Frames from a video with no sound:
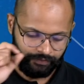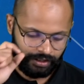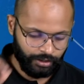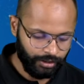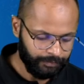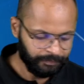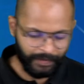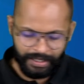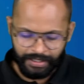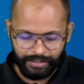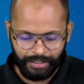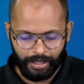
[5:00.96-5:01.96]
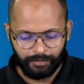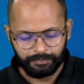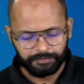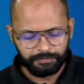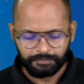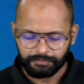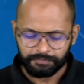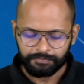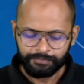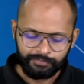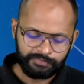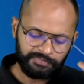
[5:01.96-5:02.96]
very good. Now,
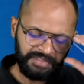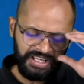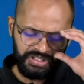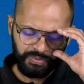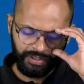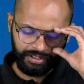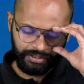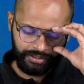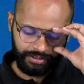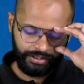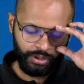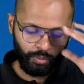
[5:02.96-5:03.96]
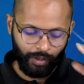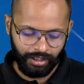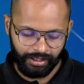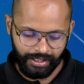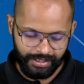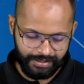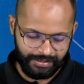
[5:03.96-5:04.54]
next one. This one is